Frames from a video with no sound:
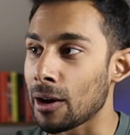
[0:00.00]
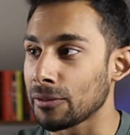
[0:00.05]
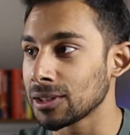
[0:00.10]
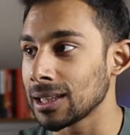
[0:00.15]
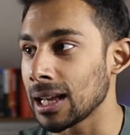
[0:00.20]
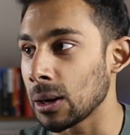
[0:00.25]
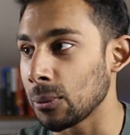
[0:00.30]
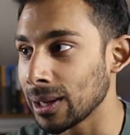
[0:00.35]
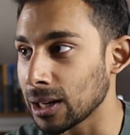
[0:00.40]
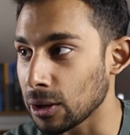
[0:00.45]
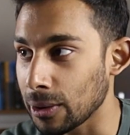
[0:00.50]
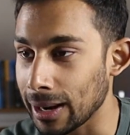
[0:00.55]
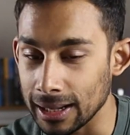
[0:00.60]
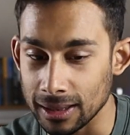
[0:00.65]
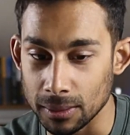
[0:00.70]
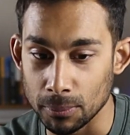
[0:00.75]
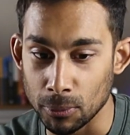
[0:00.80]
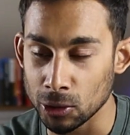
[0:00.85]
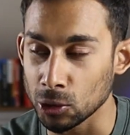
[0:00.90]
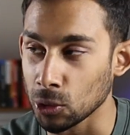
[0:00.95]
after that, we
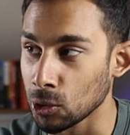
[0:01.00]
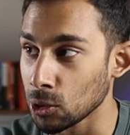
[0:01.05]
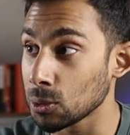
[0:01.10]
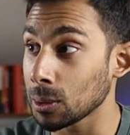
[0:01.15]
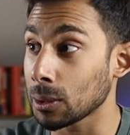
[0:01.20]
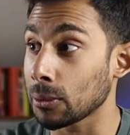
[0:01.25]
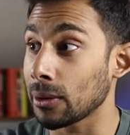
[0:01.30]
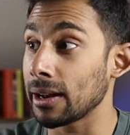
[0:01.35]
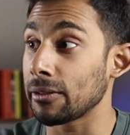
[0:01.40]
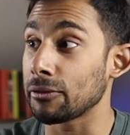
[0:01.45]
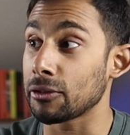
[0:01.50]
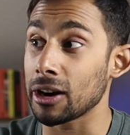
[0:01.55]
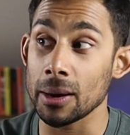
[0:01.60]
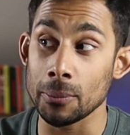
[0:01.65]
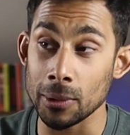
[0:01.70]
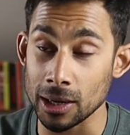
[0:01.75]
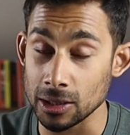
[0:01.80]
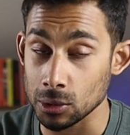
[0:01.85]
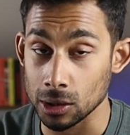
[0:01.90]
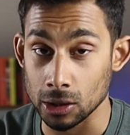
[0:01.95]
created the models, we created
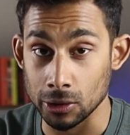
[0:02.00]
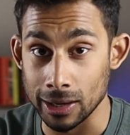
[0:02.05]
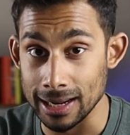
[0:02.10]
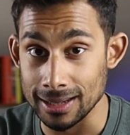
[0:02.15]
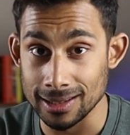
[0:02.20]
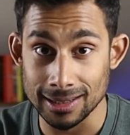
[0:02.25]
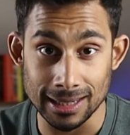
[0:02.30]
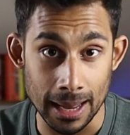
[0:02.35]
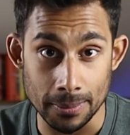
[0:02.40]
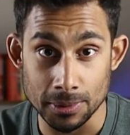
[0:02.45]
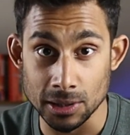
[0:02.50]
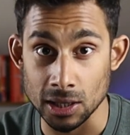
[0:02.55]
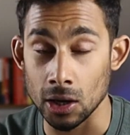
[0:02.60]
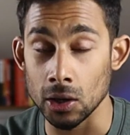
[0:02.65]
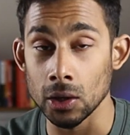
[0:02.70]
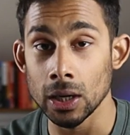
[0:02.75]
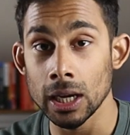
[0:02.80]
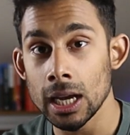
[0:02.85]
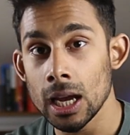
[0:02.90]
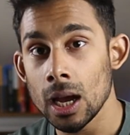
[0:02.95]
frameworks, we created steps.
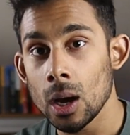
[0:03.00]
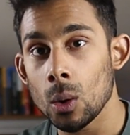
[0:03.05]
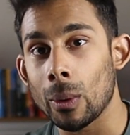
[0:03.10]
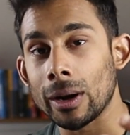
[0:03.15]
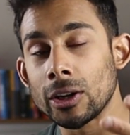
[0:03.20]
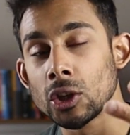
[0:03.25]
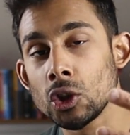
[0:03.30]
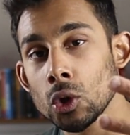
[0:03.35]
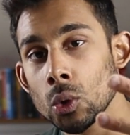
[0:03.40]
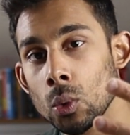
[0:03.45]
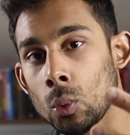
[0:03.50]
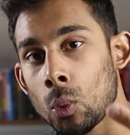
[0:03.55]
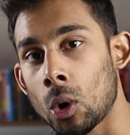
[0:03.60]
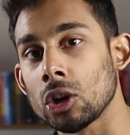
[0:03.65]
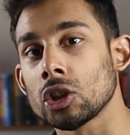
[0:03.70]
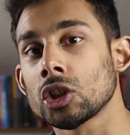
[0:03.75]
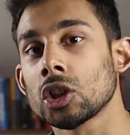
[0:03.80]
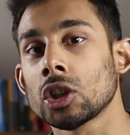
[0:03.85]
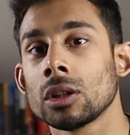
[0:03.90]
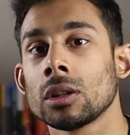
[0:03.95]
So when you
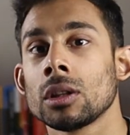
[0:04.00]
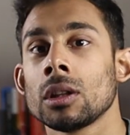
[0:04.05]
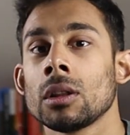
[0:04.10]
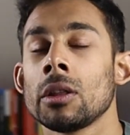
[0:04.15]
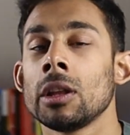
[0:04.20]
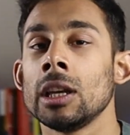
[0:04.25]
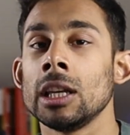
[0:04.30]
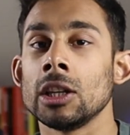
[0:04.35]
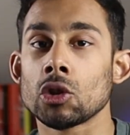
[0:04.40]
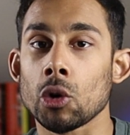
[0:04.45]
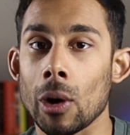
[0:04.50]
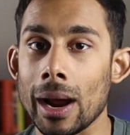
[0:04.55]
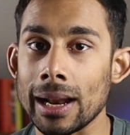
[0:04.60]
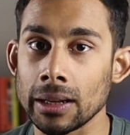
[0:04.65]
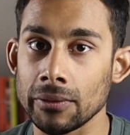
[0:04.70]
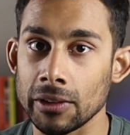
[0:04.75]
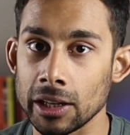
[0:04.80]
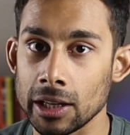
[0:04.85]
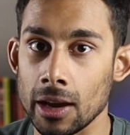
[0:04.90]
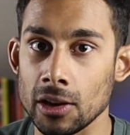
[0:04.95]
watch the
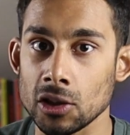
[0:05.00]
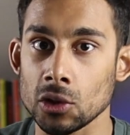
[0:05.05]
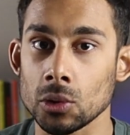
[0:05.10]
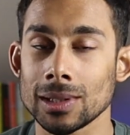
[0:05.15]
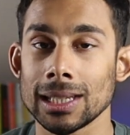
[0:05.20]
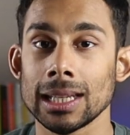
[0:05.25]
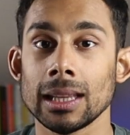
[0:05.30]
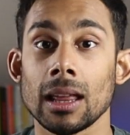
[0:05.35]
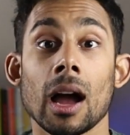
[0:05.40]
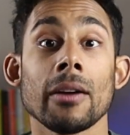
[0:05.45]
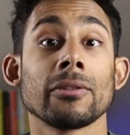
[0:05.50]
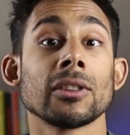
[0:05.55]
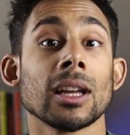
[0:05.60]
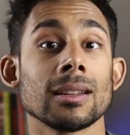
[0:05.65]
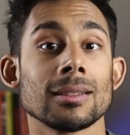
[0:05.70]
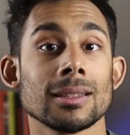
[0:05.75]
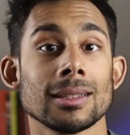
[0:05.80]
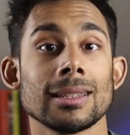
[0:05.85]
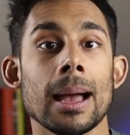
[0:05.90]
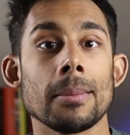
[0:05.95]
training videos, you'll see that I've
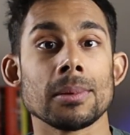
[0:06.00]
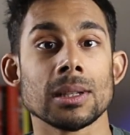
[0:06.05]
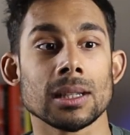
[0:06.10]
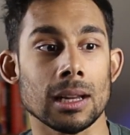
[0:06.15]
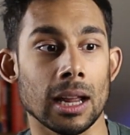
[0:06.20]
done steps.